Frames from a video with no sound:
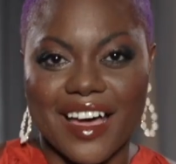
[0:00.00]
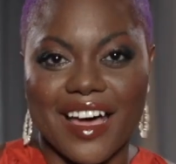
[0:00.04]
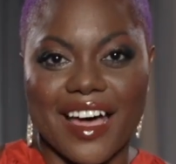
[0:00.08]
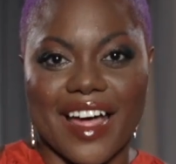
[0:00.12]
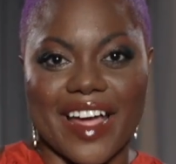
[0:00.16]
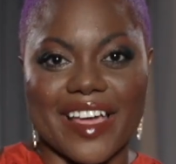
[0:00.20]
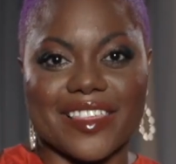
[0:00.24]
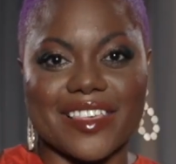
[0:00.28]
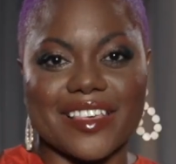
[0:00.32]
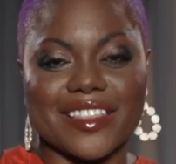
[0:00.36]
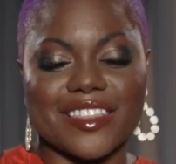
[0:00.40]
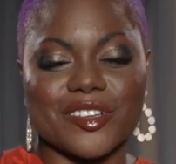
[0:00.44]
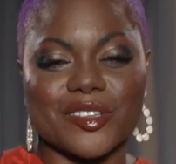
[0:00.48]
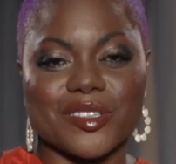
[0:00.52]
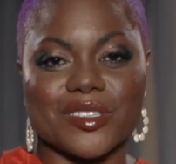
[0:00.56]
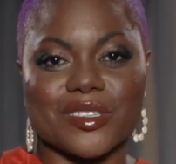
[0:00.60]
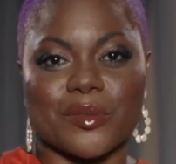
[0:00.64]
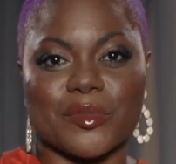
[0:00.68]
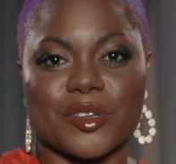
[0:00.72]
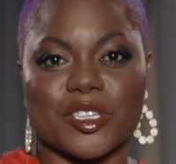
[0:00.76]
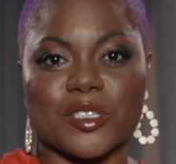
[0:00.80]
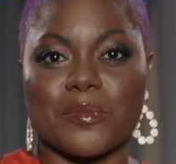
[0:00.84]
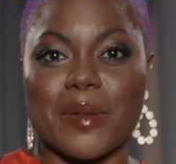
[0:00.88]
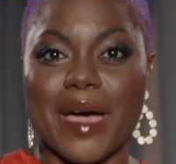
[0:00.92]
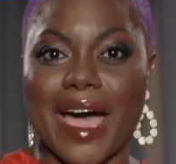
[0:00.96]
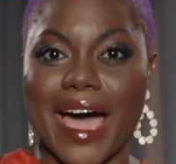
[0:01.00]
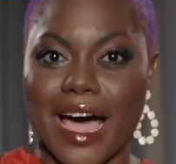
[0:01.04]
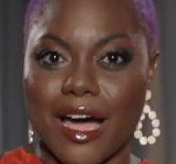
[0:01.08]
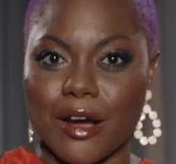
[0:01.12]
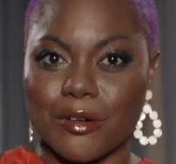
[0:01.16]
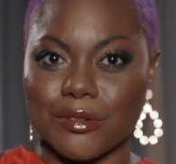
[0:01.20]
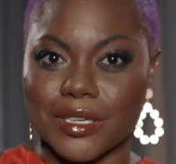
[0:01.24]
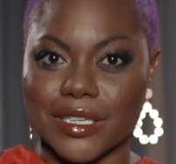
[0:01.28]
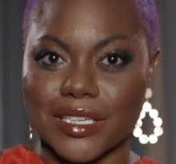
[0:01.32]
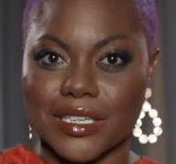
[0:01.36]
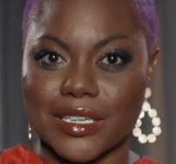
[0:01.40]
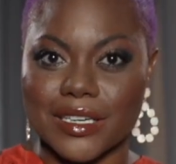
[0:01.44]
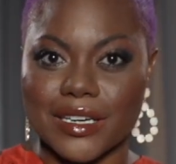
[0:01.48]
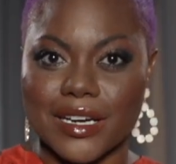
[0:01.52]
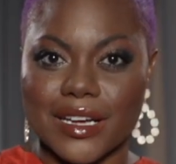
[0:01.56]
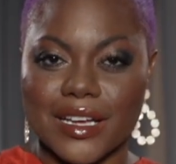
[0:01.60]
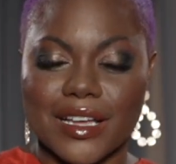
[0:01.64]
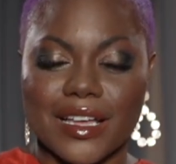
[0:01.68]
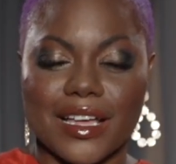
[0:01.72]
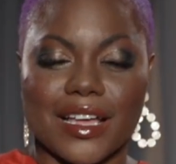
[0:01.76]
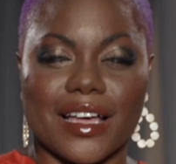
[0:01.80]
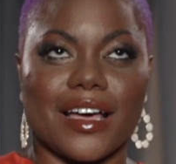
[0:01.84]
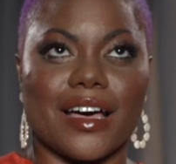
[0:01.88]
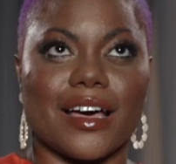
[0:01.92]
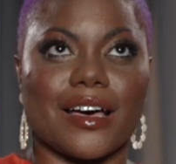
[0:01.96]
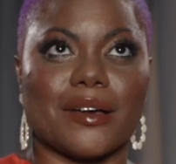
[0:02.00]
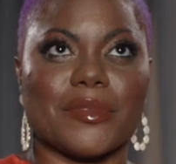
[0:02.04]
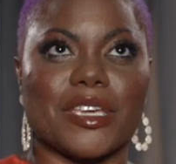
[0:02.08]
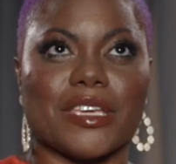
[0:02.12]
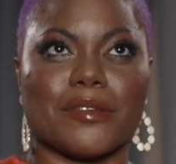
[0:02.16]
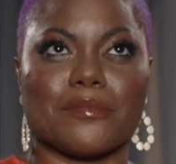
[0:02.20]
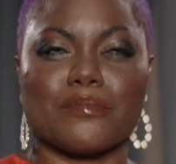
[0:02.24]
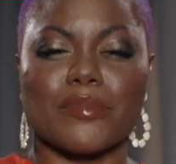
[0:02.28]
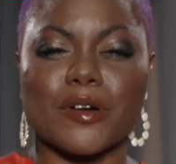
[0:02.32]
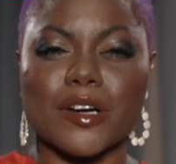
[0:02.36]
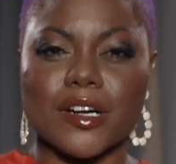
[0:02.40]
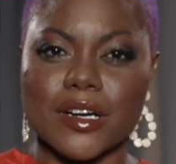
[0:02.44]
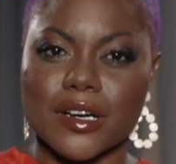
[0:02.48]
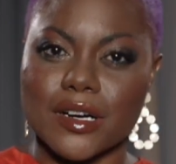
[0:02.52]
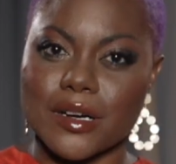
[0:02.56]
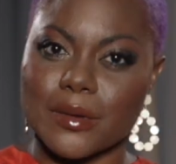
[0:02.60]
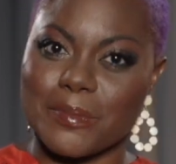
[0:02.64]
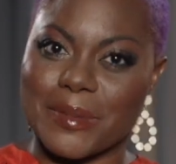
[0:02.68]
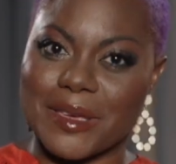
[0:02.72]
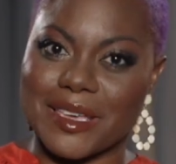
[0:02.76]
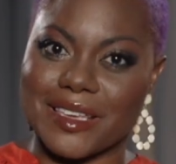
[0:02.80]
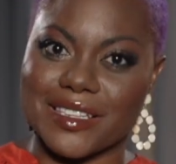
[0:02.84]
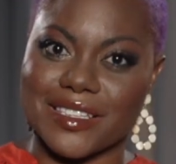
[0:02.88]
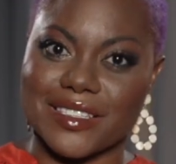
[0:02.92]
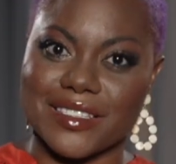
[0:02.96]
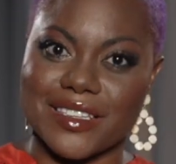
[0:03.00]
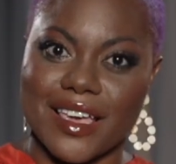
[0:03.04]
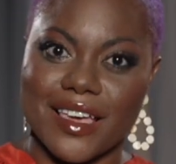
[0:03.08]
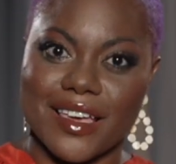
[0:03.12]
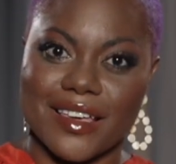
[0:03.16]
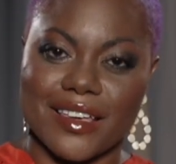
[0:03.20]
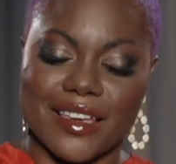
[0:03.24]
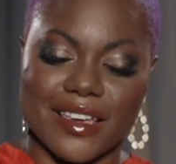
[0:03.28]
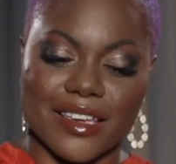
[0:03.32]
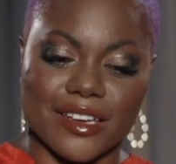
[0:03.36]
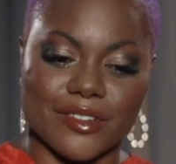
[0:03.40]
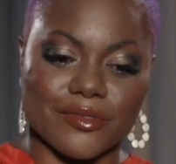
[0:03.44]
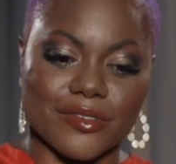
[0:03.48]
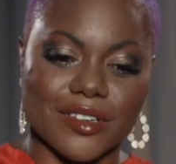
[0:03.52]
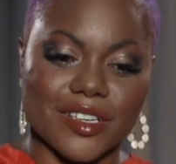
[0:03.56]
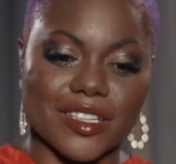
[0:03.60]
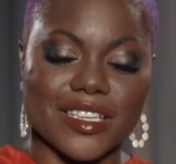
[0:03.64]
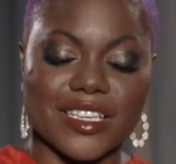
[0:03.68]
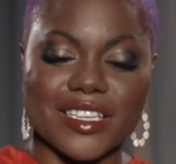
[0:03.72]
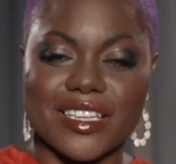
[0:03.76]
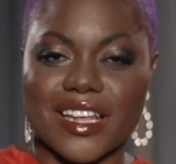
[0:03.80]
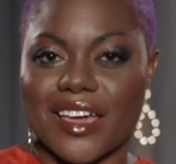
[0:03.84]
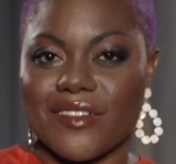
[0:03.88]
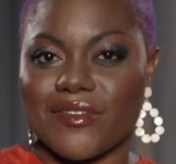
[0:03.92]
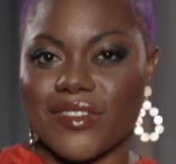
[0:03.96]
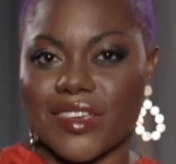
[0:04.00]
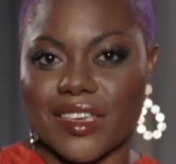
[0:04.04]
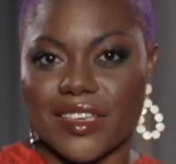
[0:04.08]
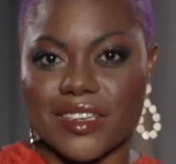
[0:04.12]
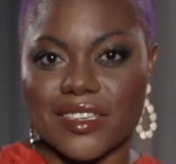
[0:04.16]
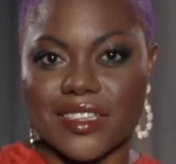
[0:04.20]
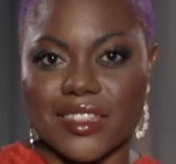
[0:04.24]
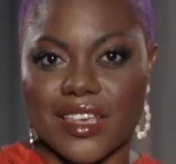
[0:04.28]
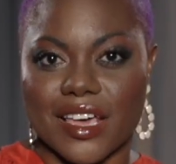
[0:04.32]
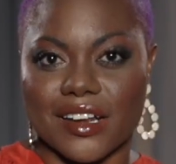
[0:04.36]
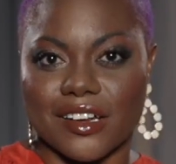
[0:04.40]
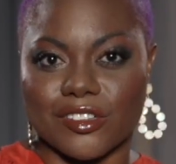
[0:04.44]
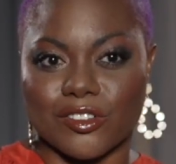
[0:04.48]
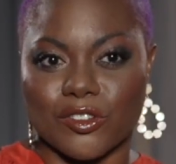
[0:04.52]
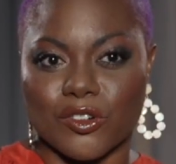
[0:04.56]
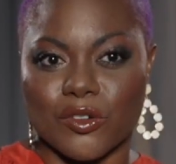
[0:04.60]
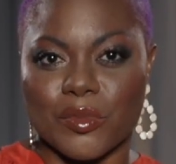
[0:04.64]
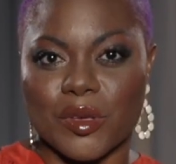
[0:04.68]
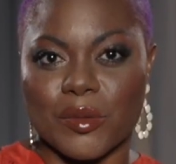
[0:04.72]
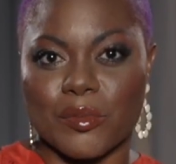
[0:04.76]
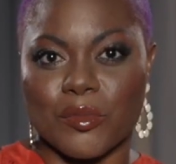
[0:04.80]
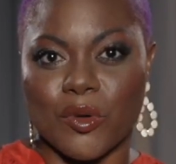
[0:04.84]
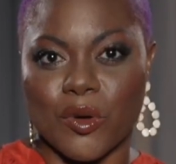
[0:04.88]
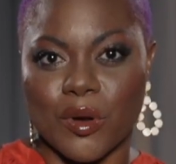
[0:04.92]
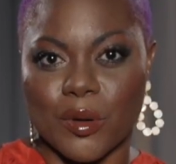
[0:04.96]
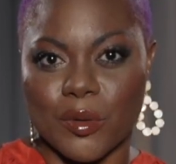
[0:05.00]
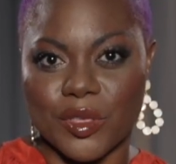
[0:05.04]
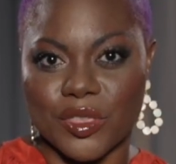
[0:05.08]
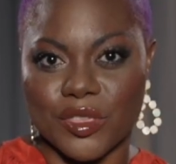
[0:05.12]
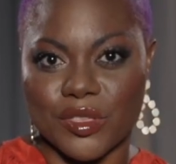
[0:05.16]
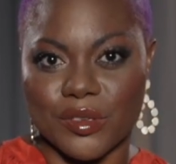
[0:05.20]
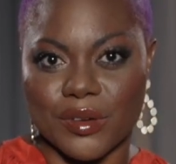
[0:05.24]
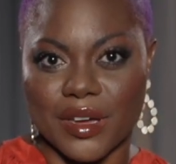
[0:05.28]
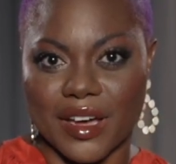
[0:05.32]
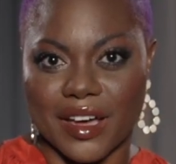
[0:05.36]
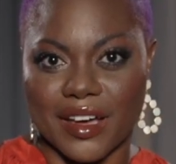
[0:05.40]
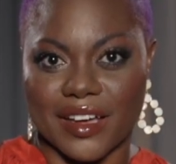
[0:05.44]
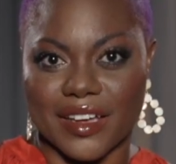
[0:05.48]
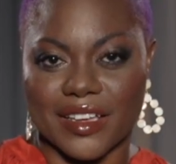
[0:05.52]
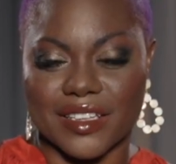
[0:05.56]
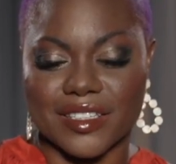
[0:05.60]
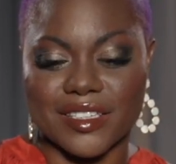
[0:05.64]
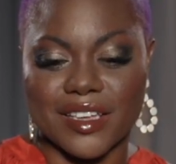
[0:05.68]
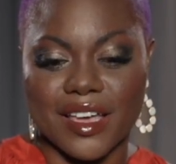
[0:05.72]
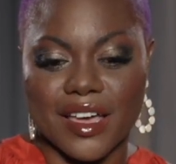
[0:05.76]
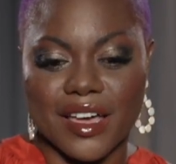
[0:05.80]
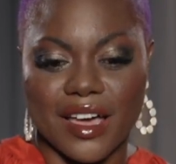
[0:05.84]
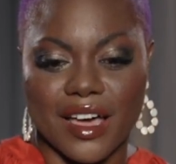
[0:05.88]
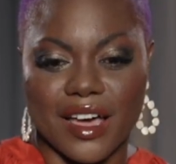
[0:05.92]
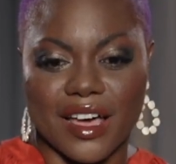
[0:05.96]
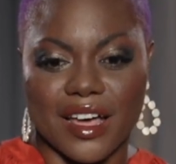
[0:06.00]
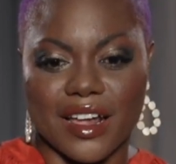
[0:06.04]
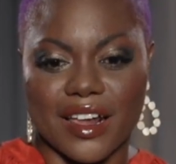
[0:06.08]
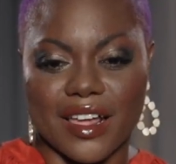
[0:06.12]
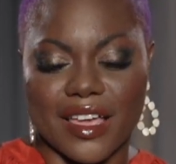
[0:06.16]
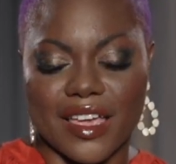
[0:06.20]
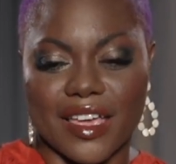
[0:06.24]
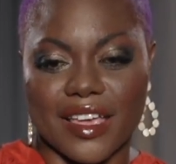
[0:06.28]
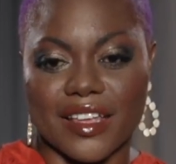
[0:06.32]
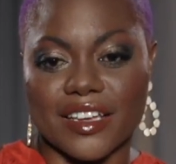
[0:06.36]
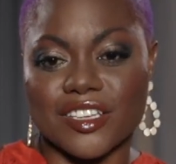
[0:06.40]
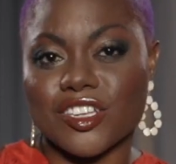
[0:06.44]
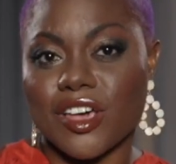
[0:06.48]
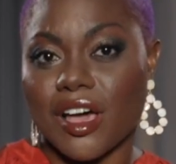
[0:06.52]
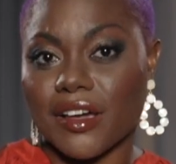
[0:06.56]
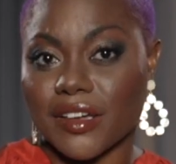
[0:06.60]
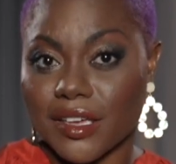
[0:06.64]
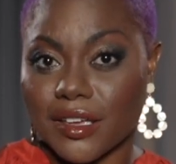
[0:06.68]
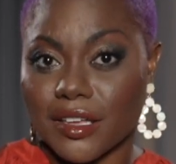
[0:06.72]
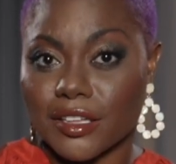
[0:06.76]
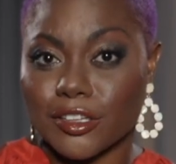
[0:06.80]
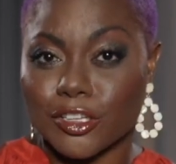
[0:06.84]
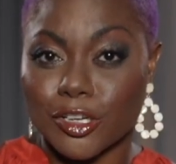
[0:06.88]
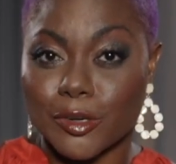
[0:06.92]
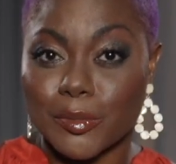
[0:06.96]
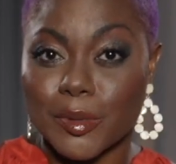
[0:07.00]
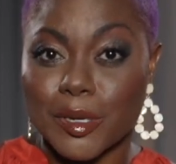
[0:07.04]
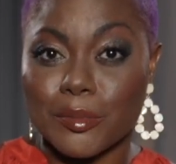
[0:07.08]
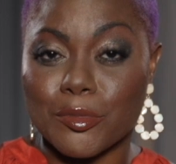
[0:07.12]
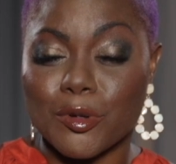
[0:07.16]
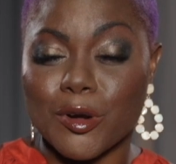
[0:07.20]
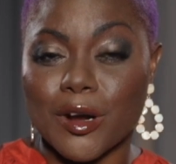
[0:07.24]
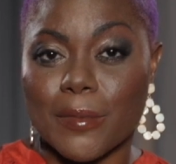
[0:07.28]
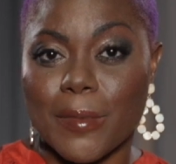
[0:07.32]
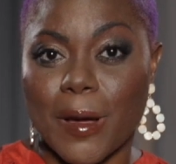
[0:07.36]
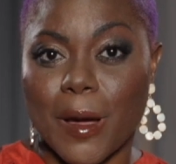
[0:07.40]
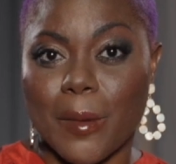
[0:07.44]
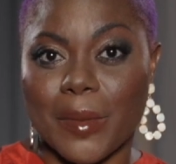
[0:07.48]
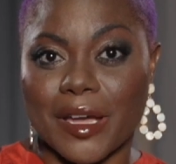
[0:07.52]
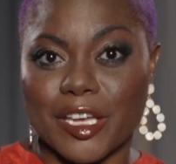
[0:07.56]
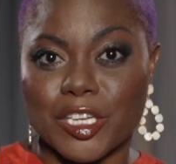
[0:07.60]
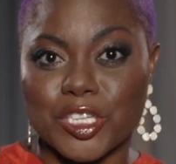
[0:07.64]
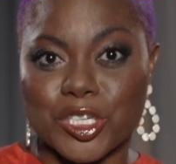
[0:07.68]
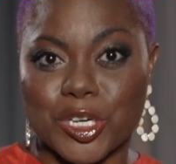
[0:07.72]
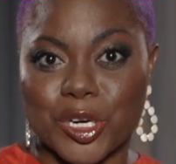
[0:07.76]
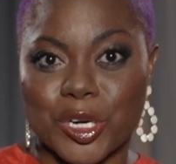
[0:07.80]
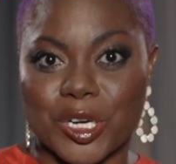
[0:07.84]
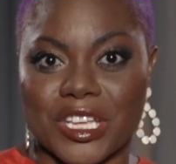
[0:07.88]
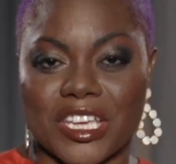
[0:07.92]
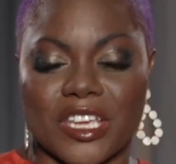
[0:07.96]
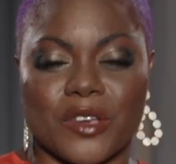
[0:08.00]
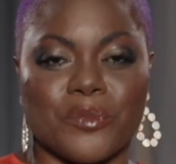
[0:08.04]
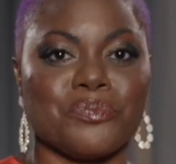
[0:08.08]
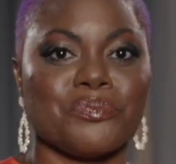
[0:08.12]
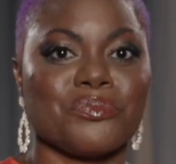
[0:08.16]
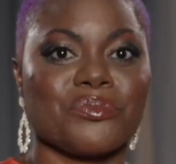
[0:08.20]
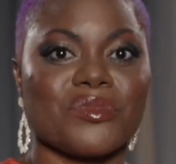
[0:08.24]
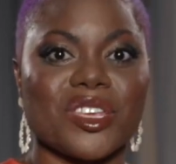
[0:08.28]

I think there's so much power and purpose and really diving into that a little bit more with you guys and talking a little bit more about my journey.